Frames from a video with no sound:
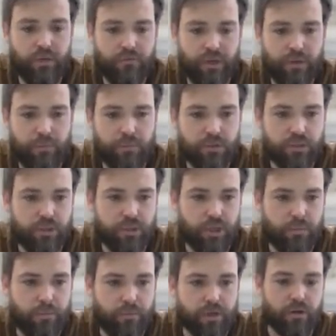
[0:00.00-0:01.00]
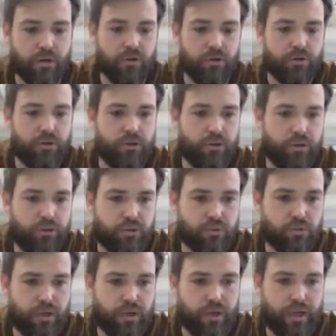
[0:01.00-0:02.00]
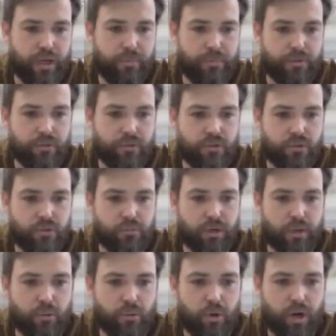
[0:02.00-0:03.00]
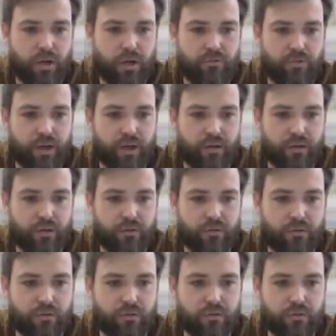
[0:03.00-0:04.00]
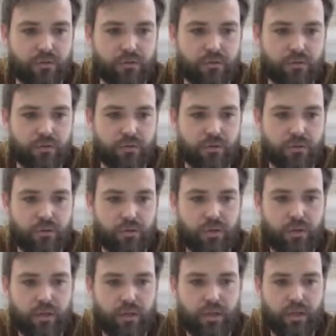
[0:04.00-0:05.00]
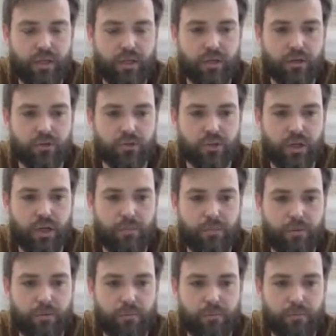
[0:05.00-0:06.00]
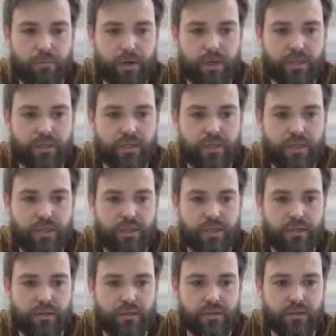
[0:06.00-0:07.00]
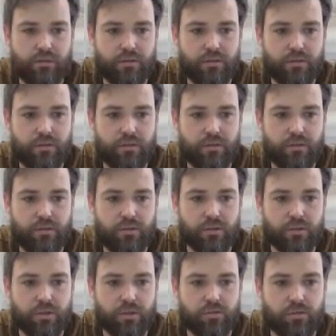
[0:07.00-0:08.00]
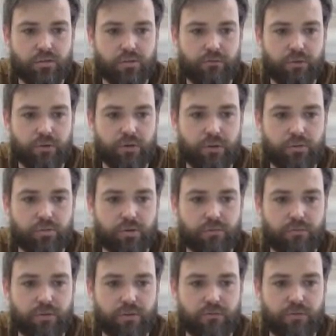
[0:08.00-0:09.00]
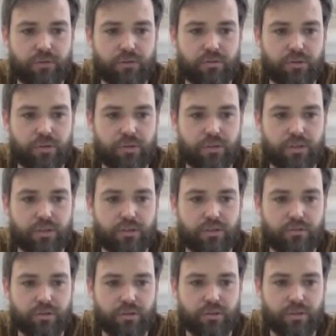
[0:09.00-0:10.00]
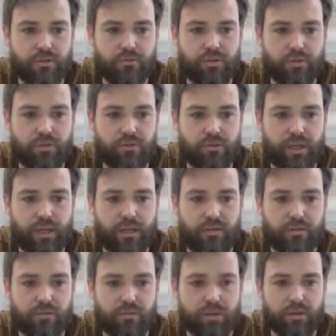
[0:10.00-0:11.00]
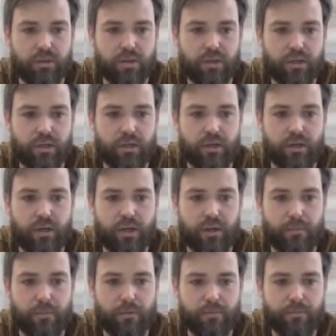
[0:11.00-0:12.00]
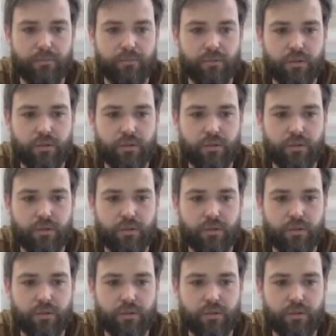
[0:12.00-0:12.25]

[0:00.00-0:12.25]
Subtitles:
If I push the up arrow, notice what happens to my Y value. It goes up by 10, 33, 43, 53, 63, 73, 83, and on up.